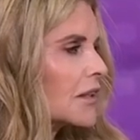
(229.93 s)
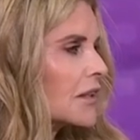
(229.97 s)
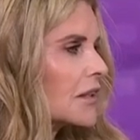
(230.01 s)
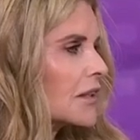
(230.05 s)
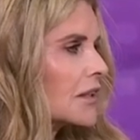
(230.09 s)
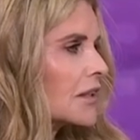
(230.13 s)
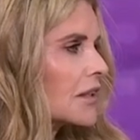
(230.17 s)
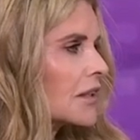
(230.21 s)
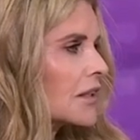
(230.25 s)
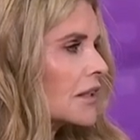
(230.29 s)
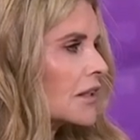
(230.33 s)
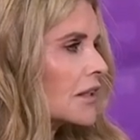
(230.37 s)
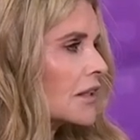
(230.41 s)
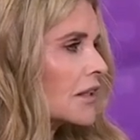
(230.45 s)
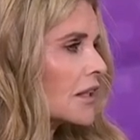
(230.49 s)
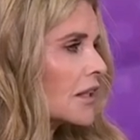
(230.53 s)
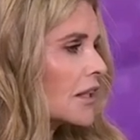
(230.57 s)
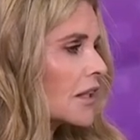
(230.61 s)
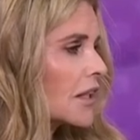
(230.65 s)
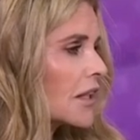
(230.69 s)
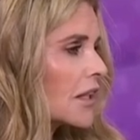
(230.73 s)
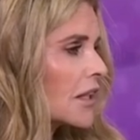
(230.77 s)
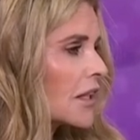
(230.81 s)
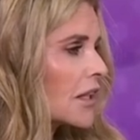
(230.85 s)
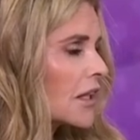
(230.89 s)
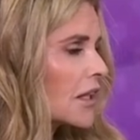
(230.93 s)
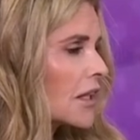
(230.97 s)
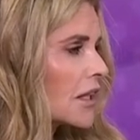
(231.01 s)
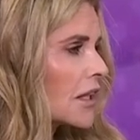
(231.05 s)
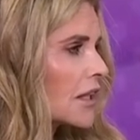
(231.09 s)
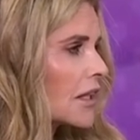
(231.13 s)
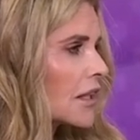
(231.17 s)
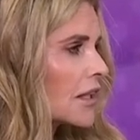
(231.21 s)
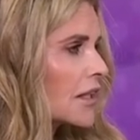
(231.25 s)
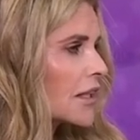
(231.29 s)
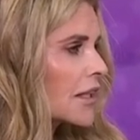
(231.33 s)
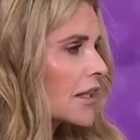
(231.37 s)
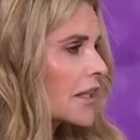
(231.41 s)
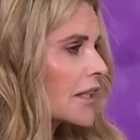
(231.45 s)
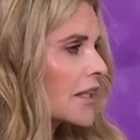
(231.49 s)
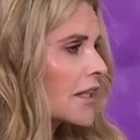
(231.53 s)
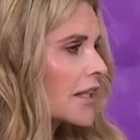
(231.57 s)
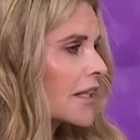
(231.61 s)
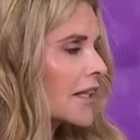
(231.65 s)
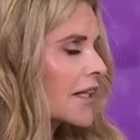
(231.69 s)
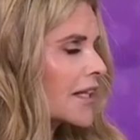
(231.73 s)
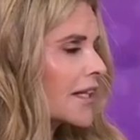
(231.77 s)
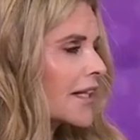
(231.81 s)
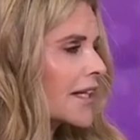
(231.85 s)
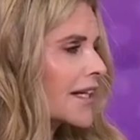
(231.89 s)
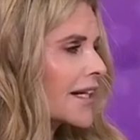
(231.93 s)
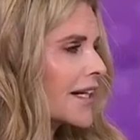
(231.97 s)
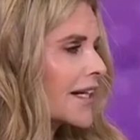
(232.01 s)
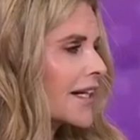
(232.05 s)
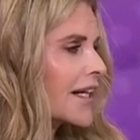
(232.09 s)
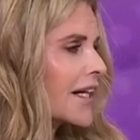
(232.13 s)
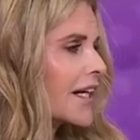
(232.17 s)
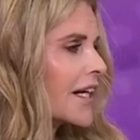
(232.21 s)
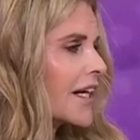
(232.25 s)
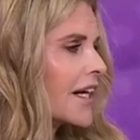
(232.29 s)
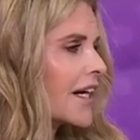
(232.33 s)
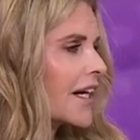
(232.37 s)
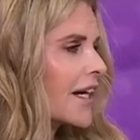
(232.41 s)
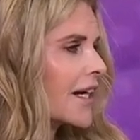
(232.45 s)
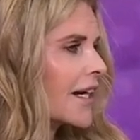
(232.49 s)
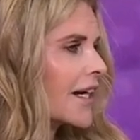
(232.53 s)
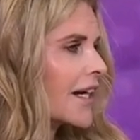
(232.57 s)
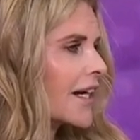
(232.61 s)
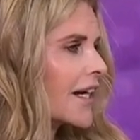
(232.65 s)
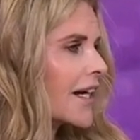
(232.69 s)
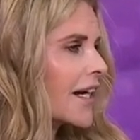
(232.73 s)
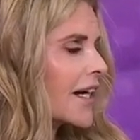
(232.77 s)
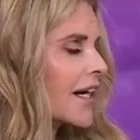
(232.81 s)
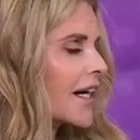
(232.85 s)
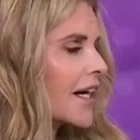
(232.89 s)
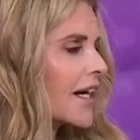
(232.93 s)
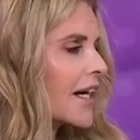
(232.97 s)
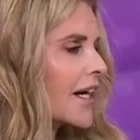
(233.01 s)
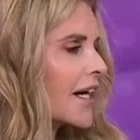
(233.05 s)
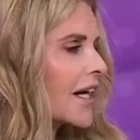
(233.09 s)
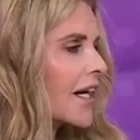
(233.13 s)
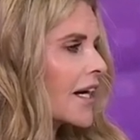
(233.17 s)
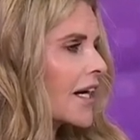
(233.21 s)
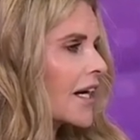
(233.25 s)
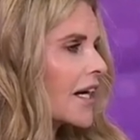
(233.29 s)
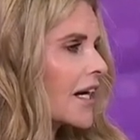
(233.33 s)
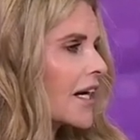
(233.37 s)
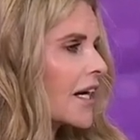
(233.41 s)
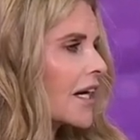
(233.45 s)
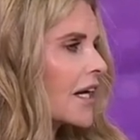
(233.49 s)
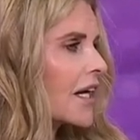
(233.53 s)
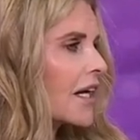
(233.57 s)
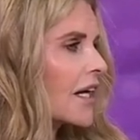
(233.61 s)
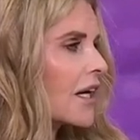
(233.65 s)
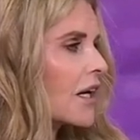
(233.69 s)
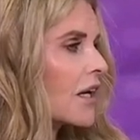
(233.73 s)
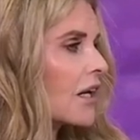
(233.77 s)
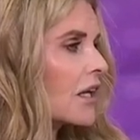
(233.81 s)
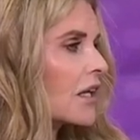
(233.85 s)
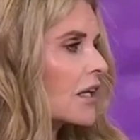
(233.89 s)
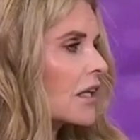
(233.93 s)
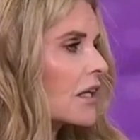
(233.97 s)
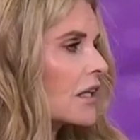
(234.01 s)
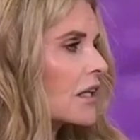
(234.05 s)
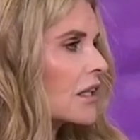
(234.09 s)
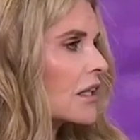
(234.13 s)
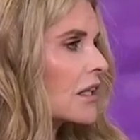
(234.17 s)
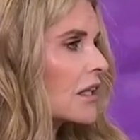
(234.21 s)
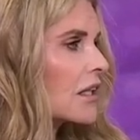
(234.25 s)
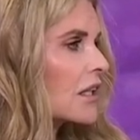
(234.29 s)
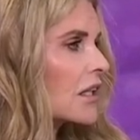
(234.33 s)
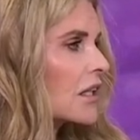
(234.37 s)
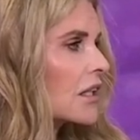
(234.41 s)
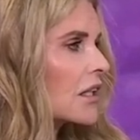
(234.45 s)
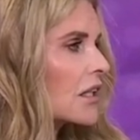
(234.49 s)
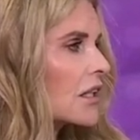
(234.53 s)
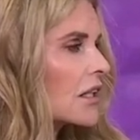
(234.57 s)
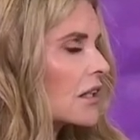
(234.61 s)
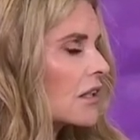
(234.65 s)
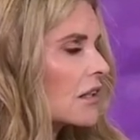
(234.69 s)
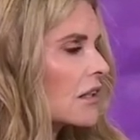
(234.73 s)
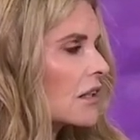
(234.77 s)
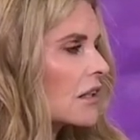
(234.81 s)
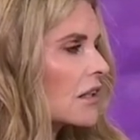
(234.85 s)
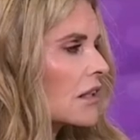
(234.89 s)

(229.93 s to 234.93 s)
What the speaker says: The person shown says nothing.